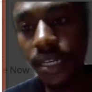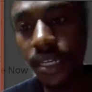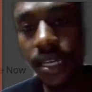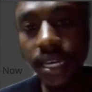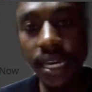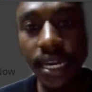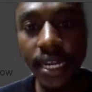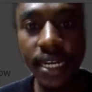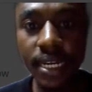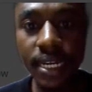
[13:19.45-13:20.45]
And
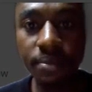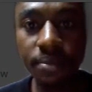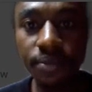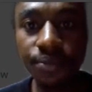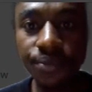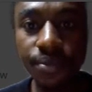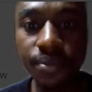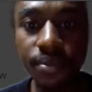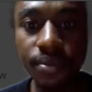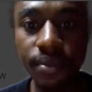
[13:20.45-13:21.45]

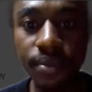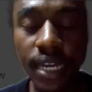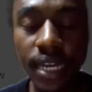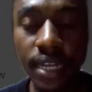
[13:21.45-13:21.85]
again,